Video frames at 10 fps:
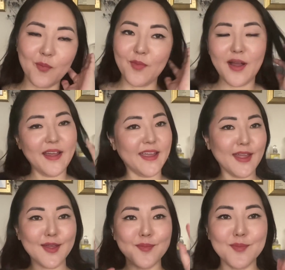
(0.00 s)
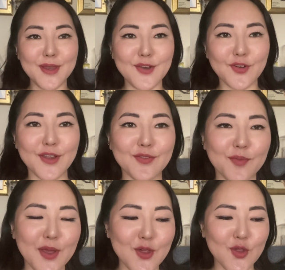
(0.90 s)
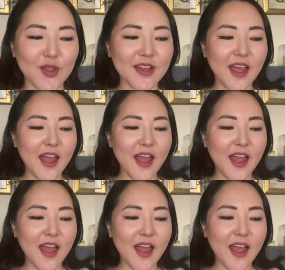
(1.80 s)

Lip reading: my mini transformation.